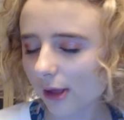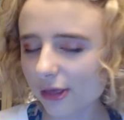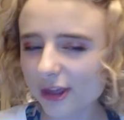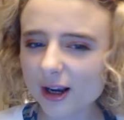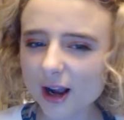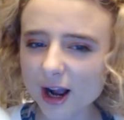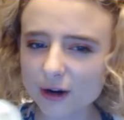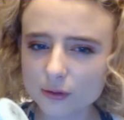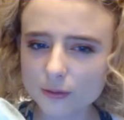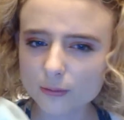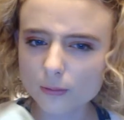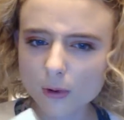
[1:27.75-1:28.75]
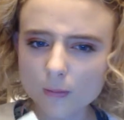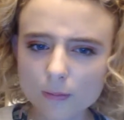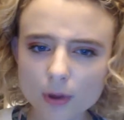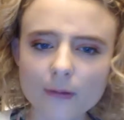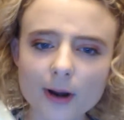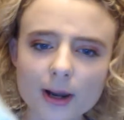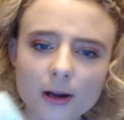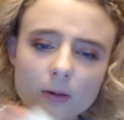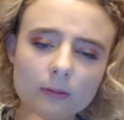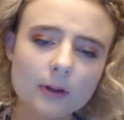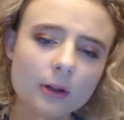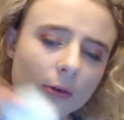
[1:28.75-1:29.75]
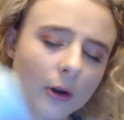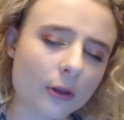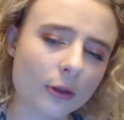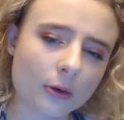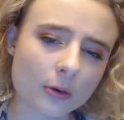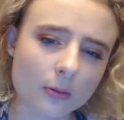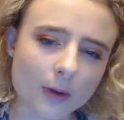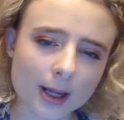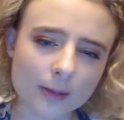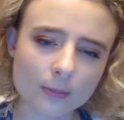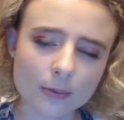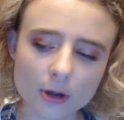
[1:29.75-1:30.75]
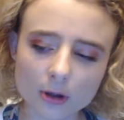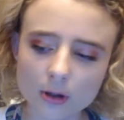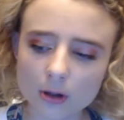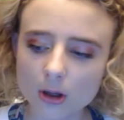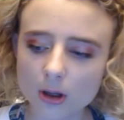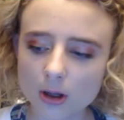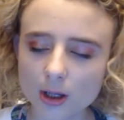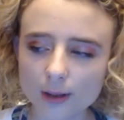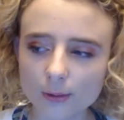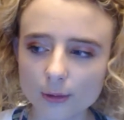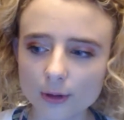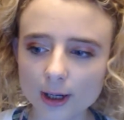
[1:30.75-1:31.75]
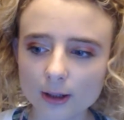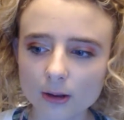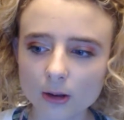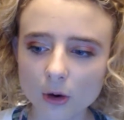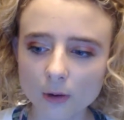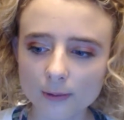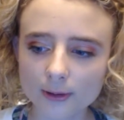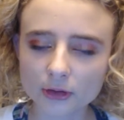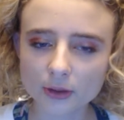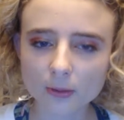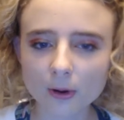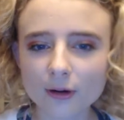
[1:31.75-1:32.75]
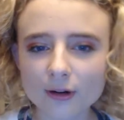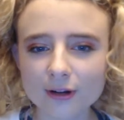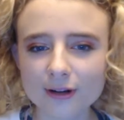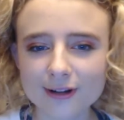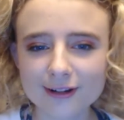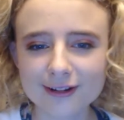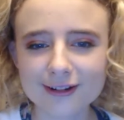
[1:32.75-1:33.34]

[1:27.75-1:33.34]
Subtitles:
I think I had another one, but I ran out of it, so I threw it away. But it was like an orangey one.